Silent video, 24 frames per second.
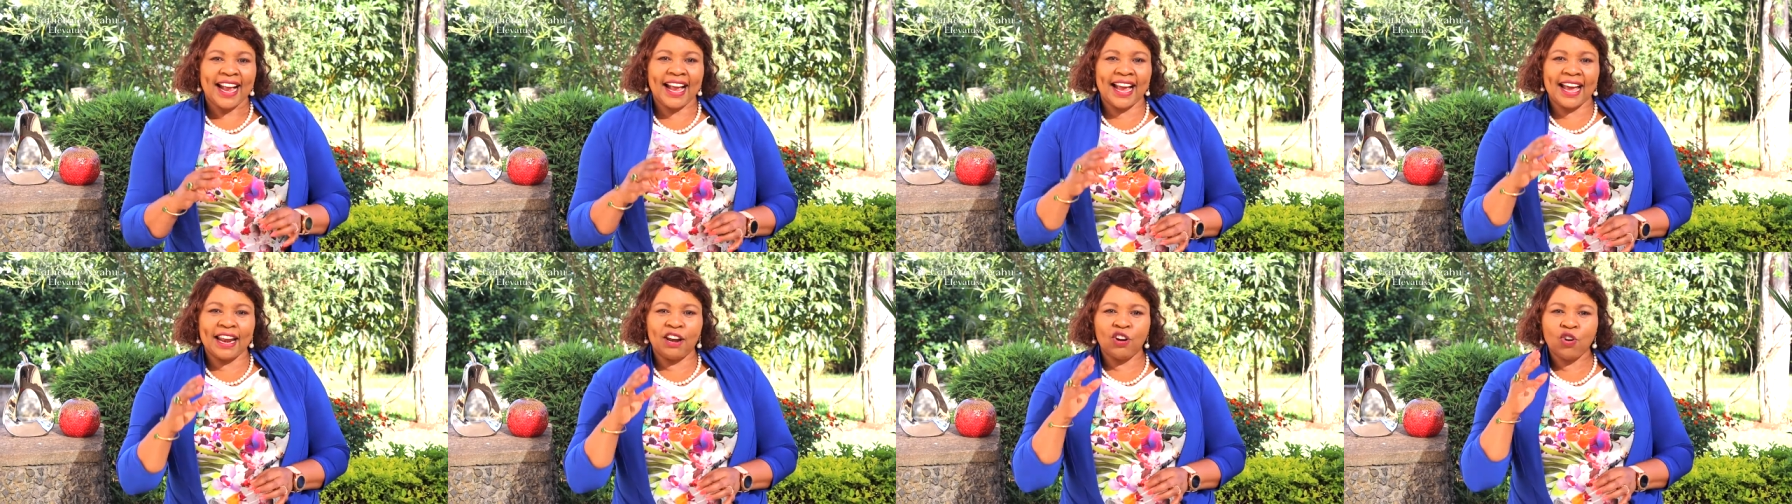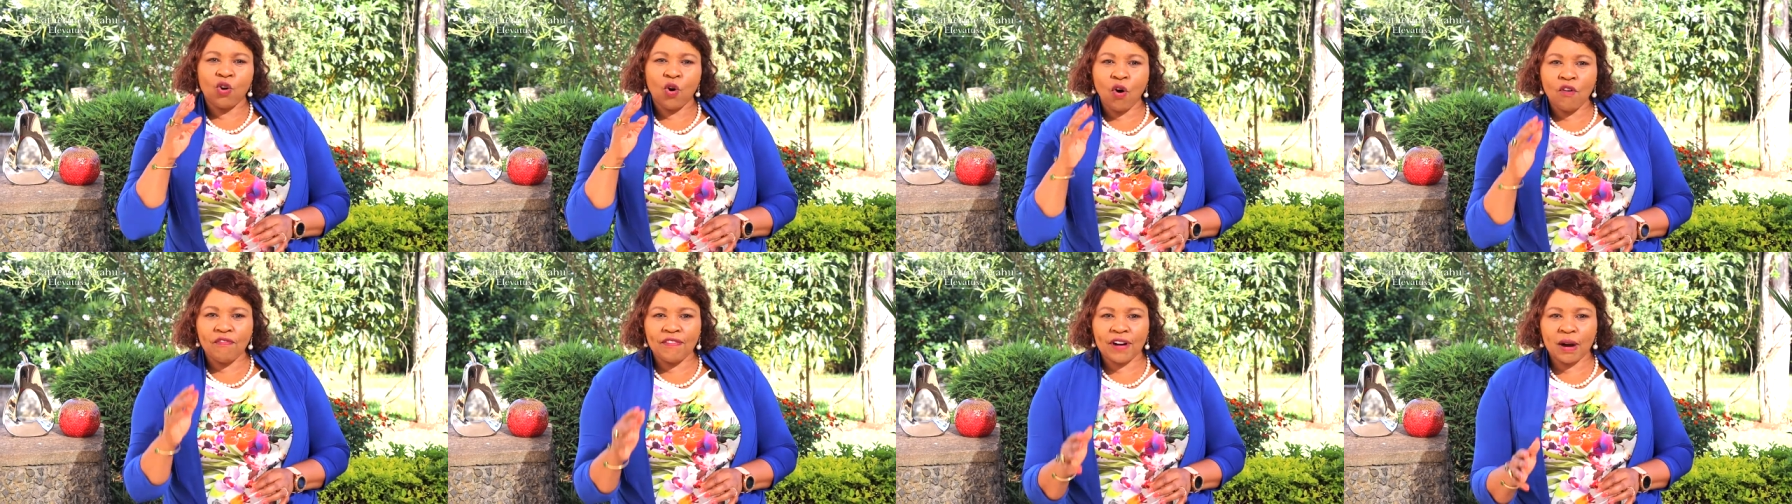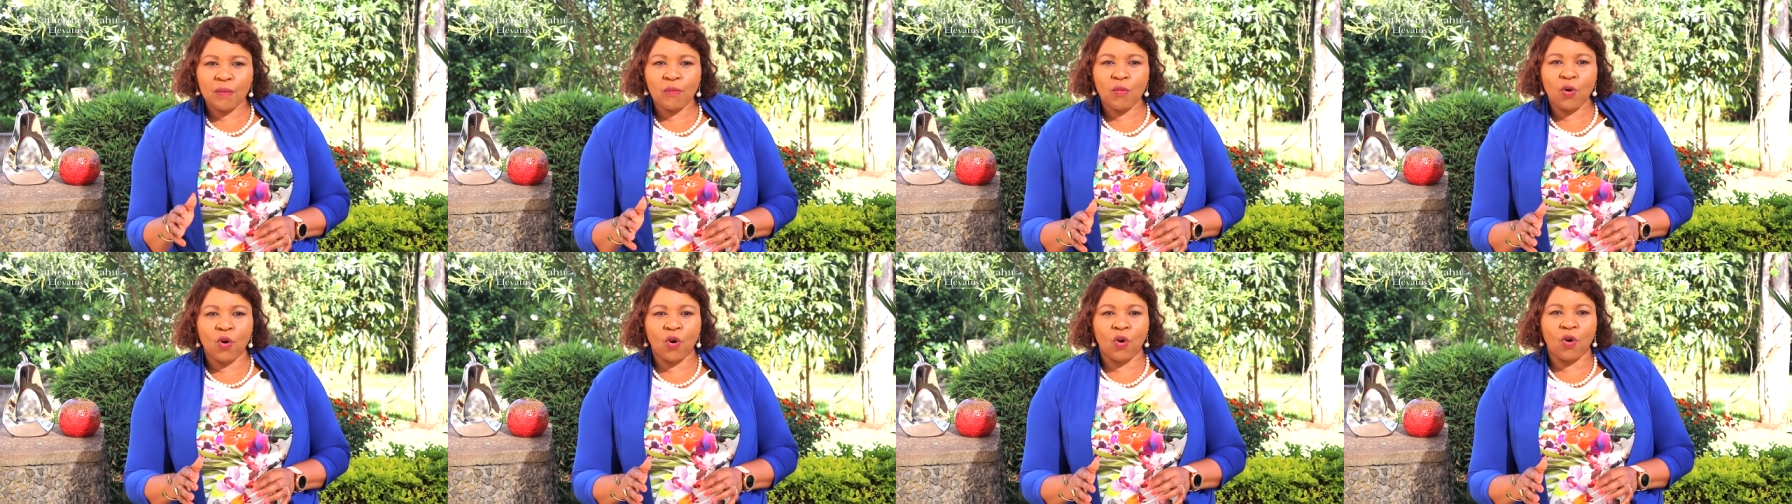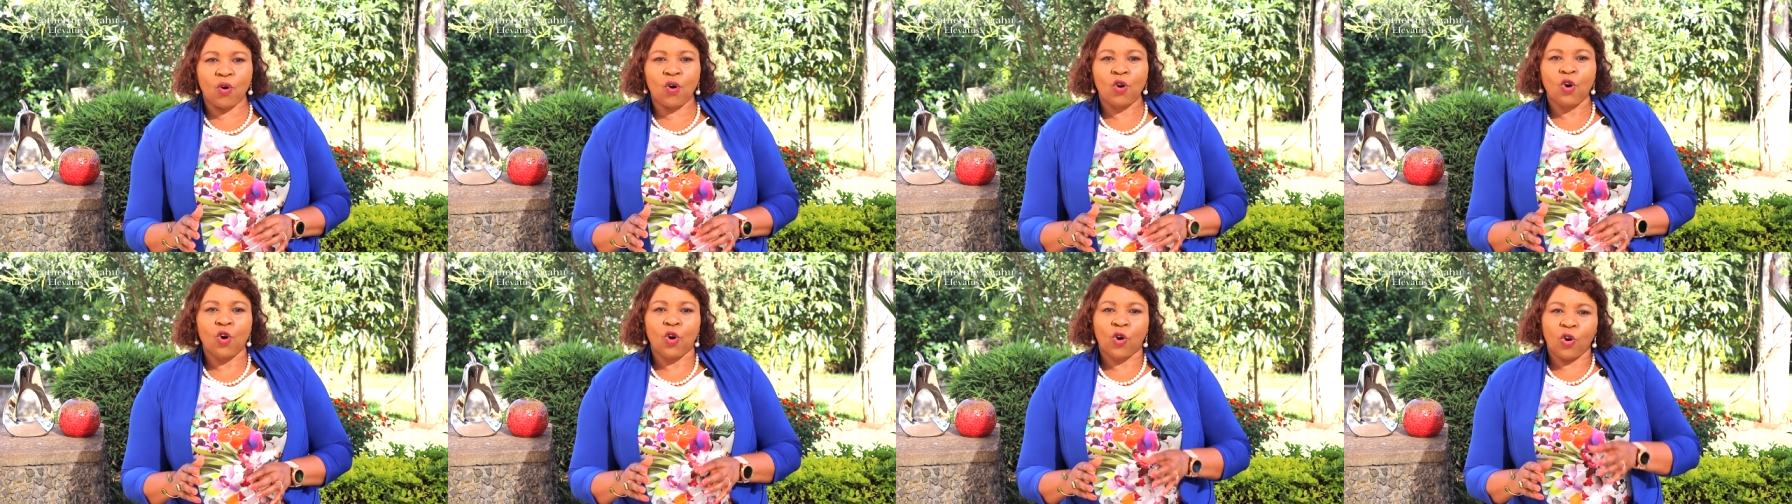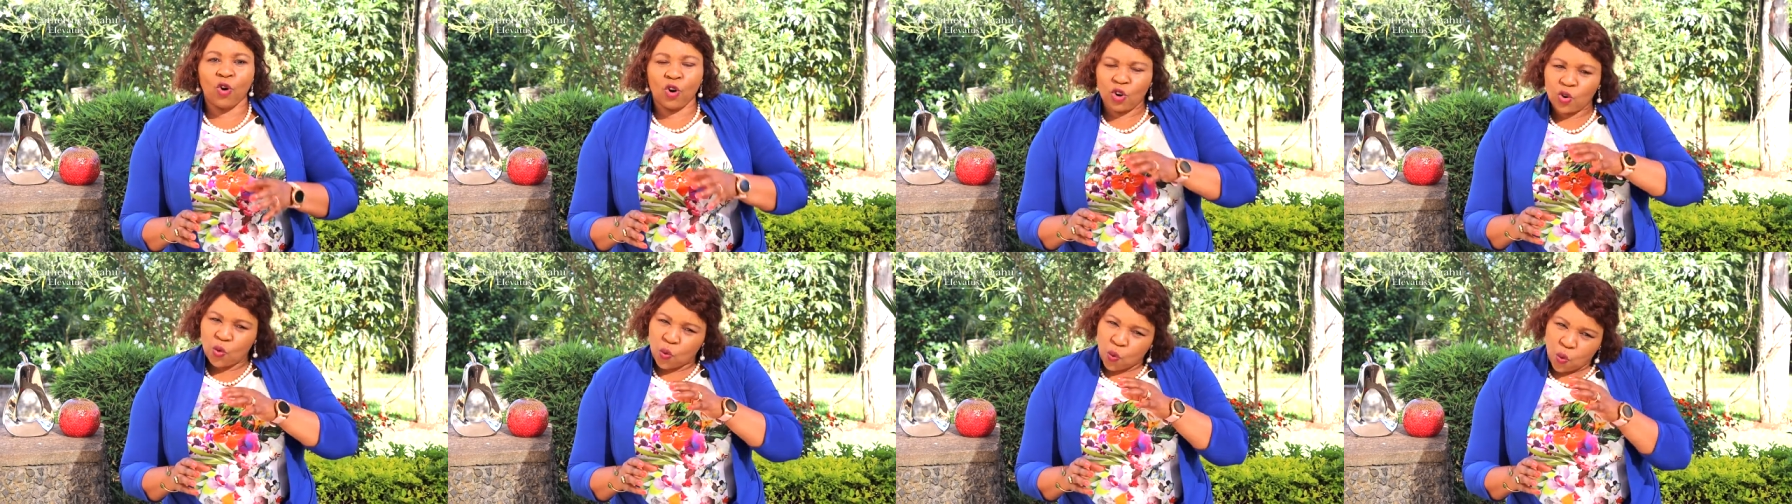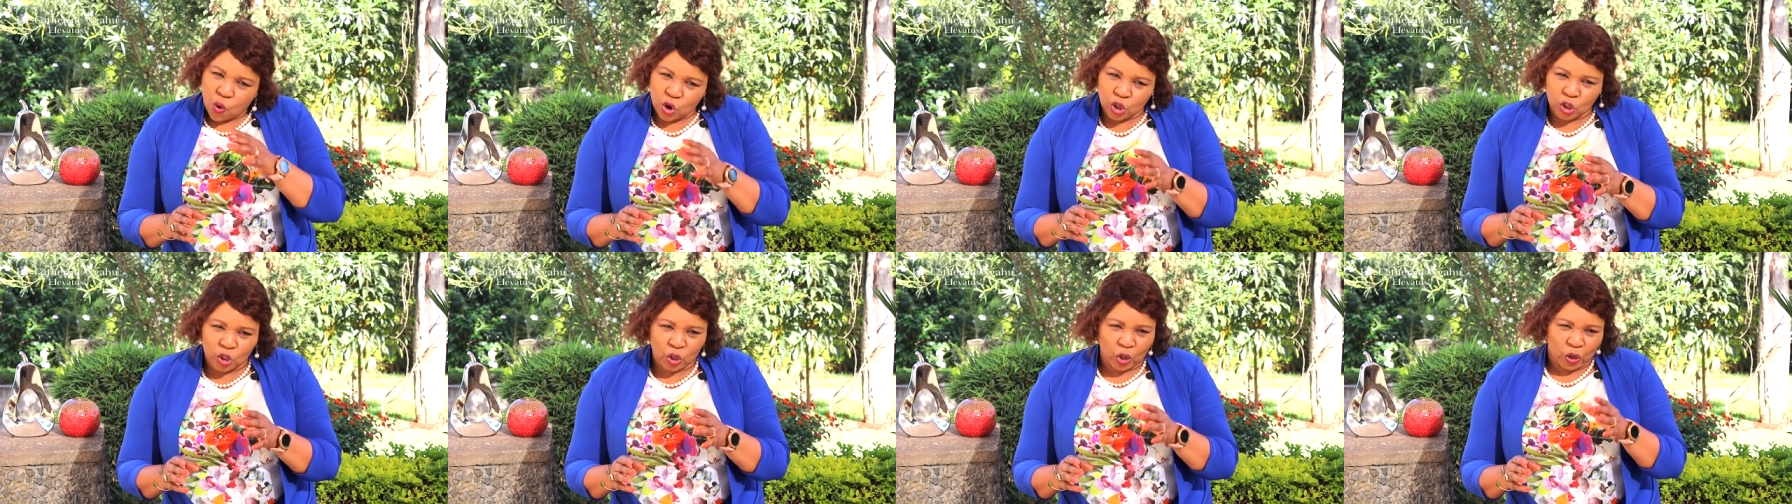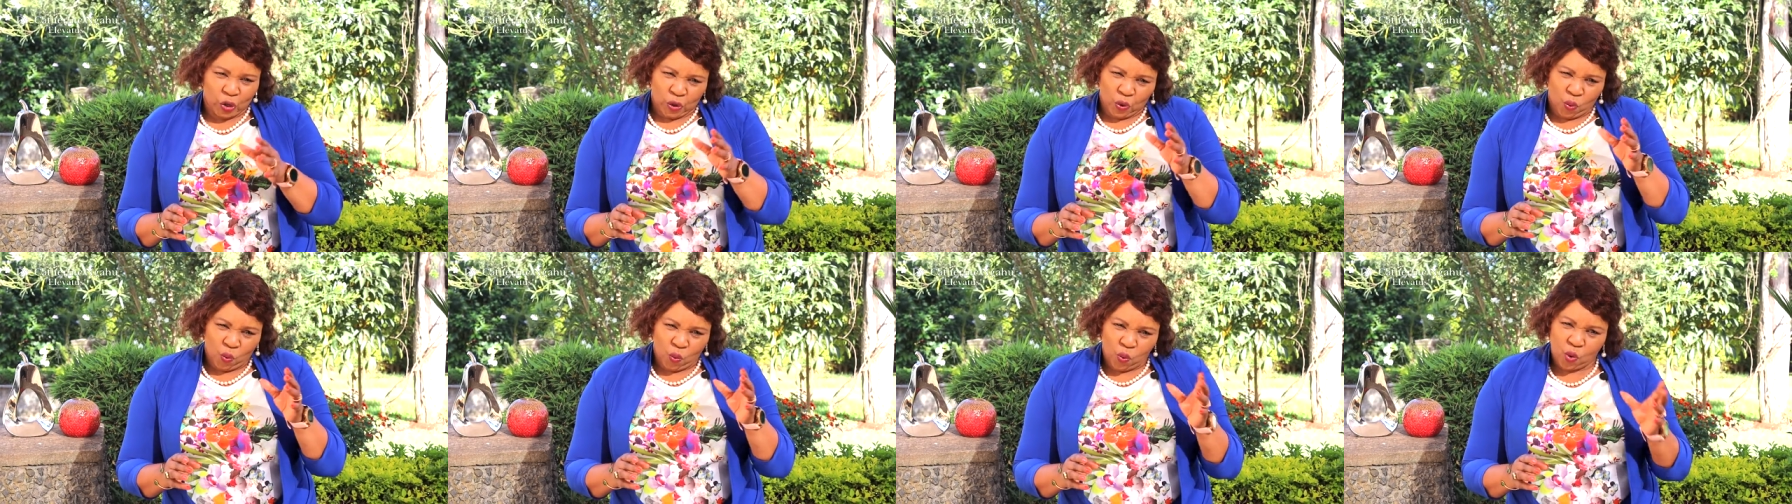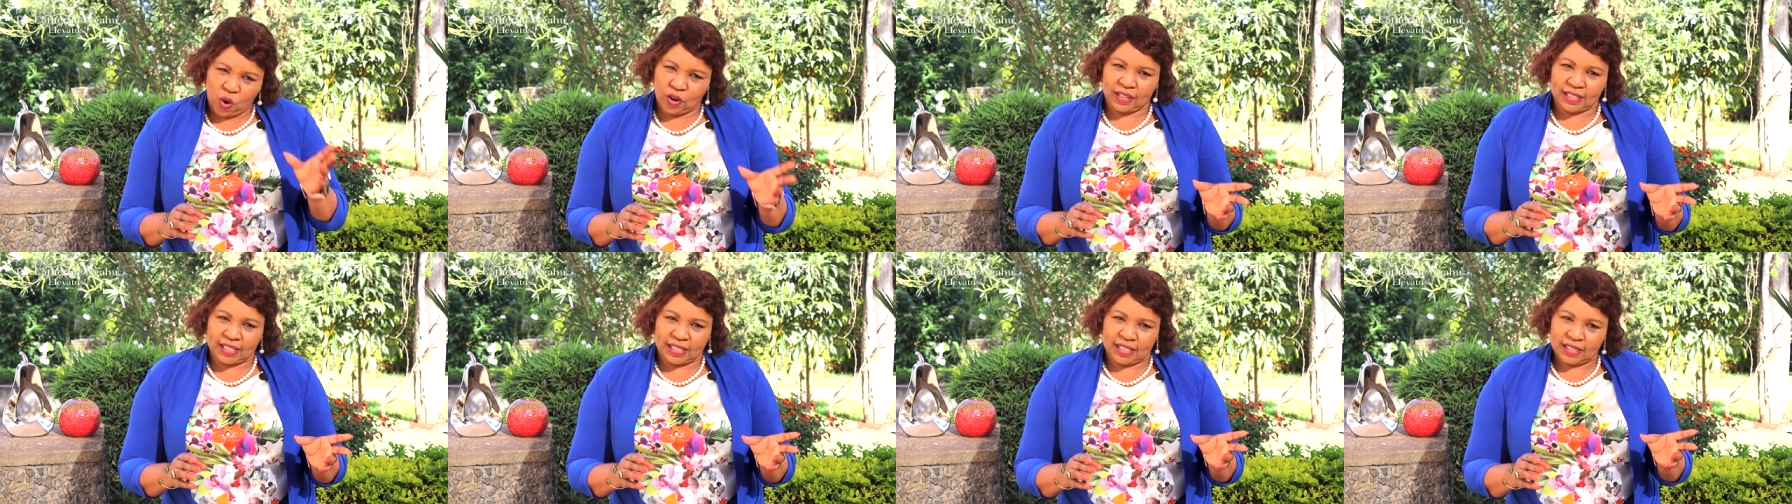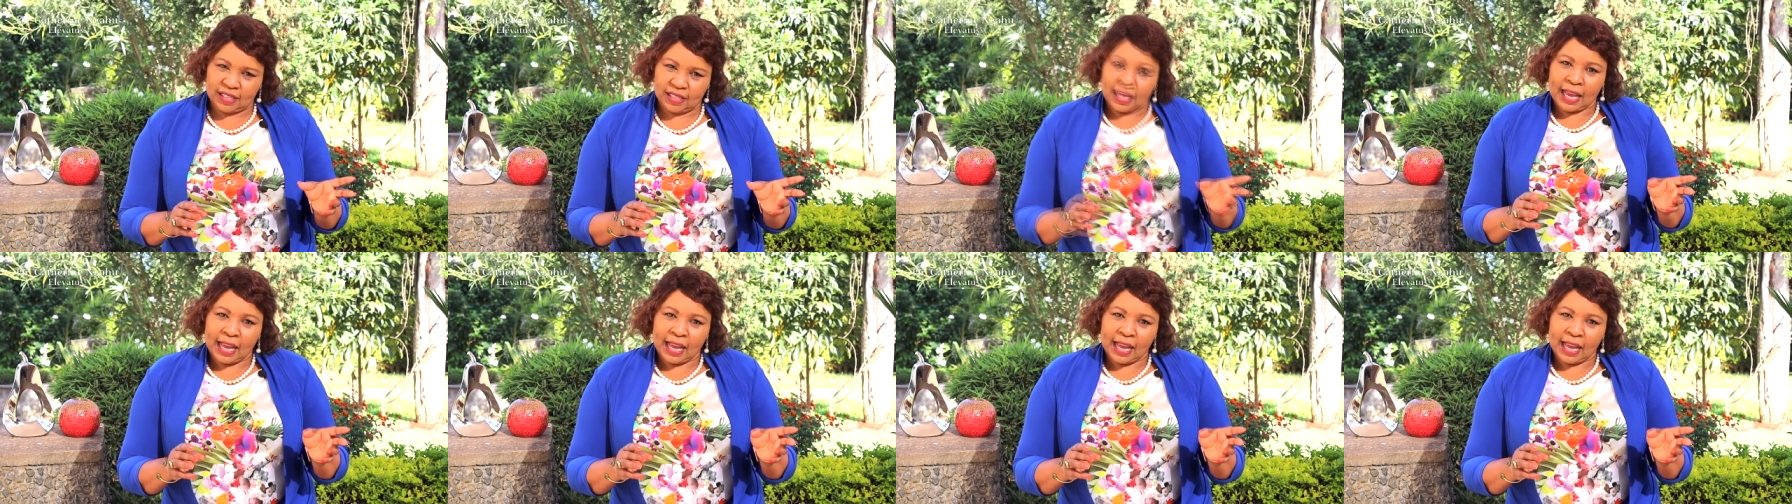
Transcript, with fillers: and hover more on what you want